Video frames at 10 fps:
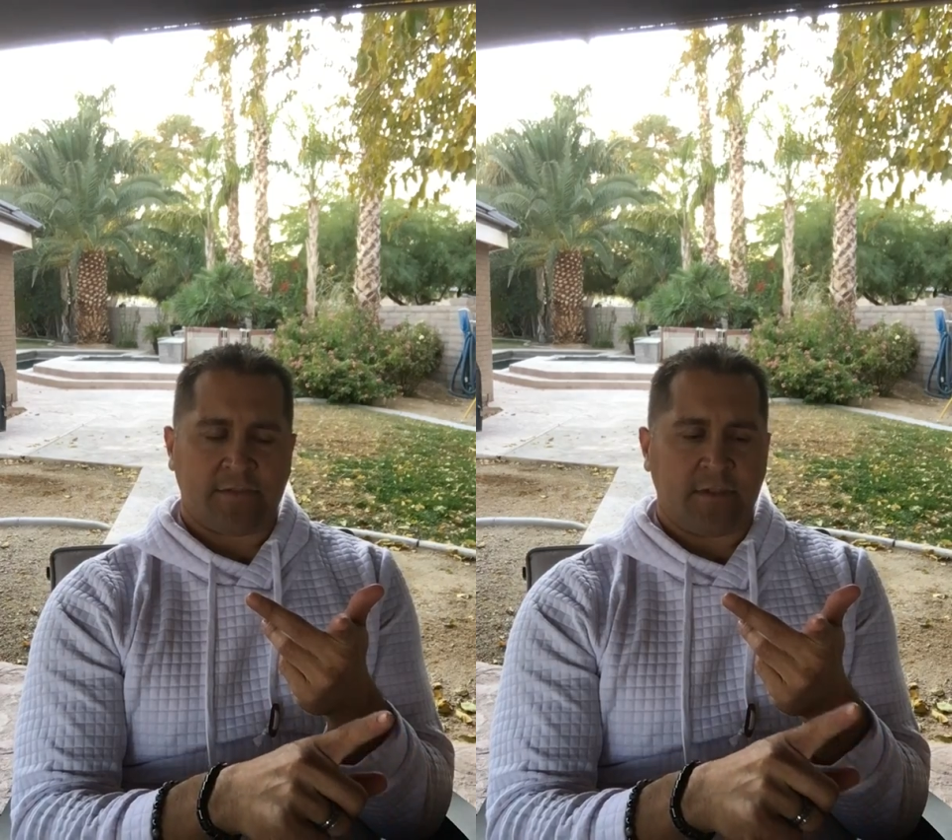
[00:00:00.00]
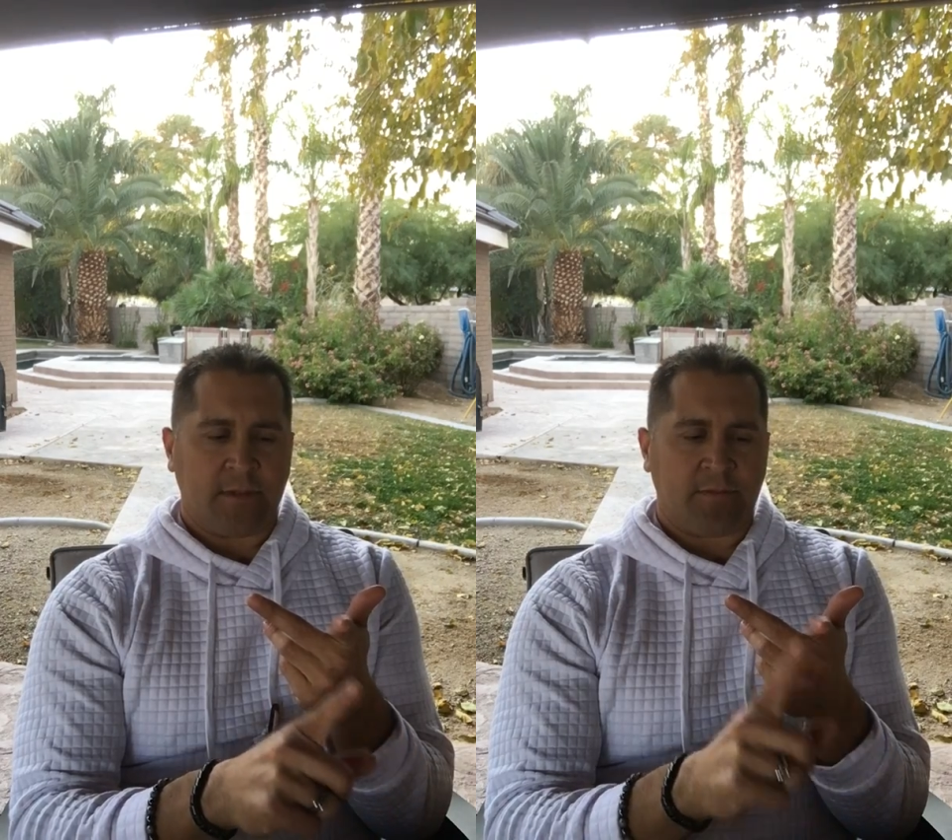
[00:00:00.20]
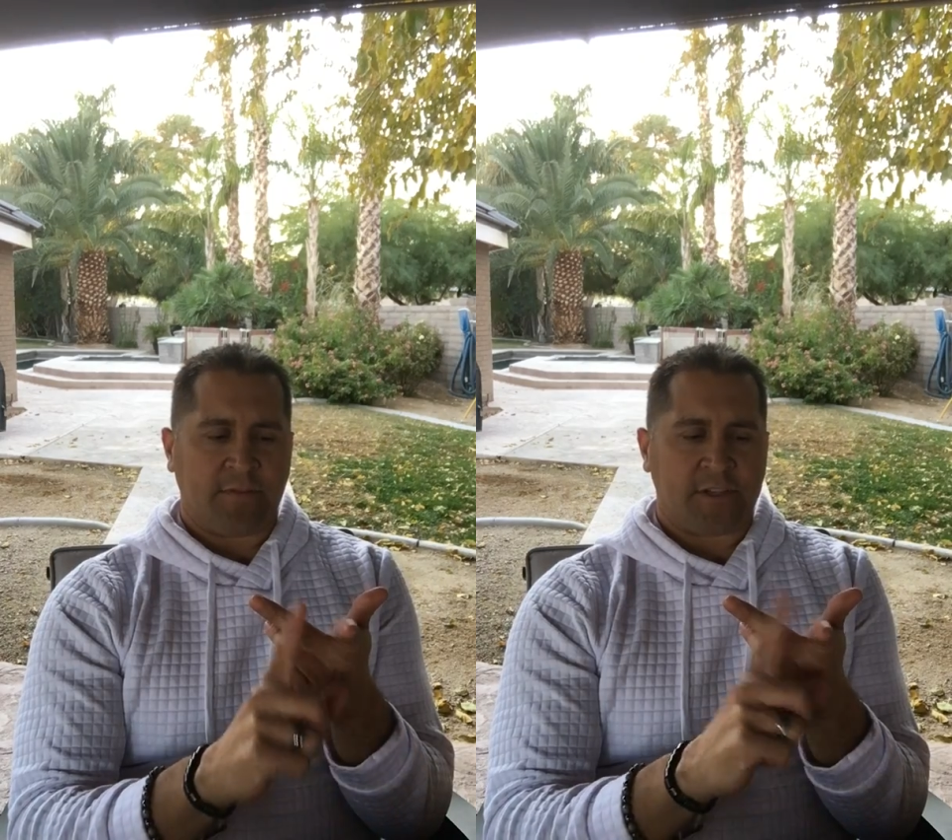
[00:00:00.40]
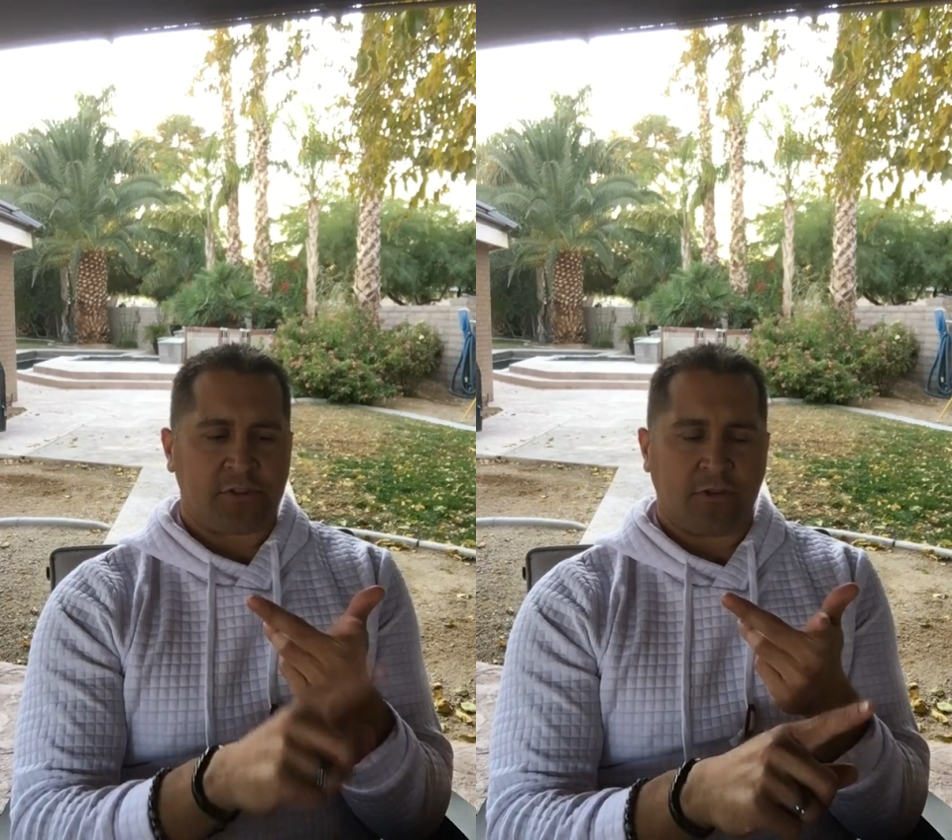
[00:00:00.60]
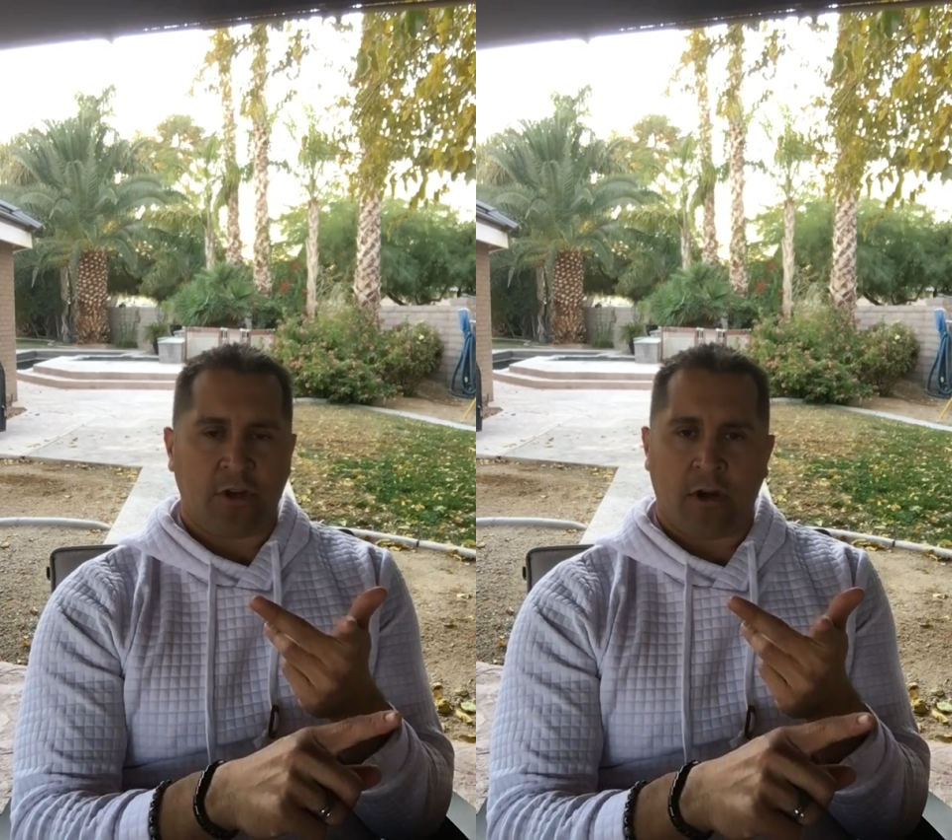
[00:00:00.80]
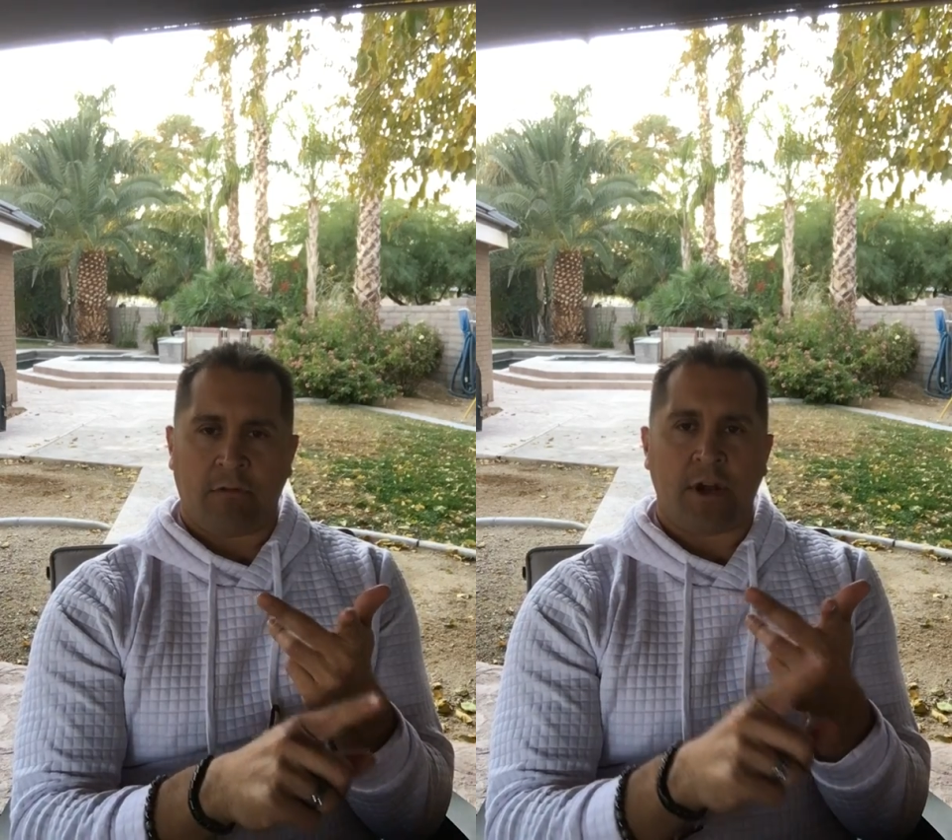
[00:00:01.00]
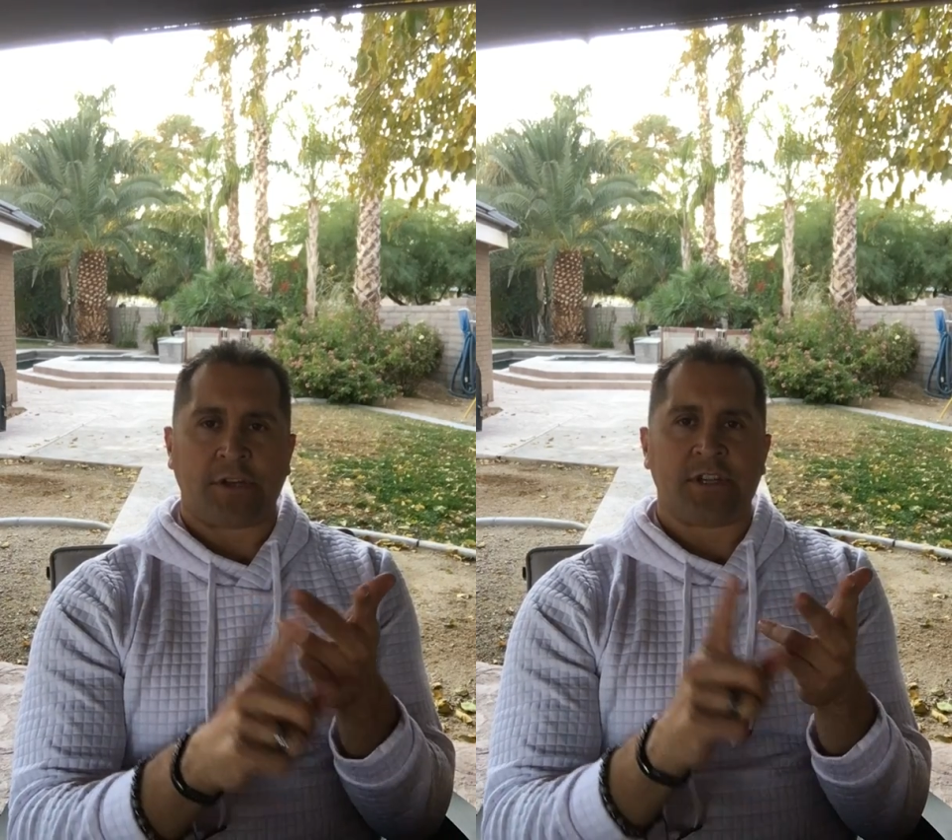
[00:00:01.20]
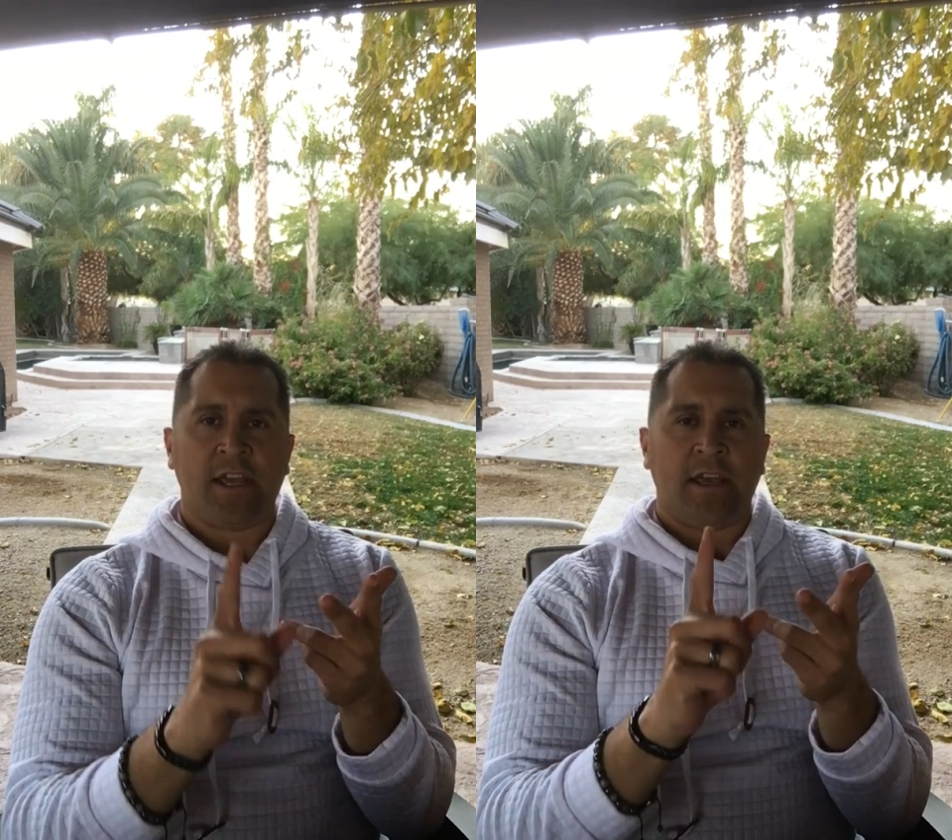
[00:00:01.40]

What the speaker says: of a professional car wash,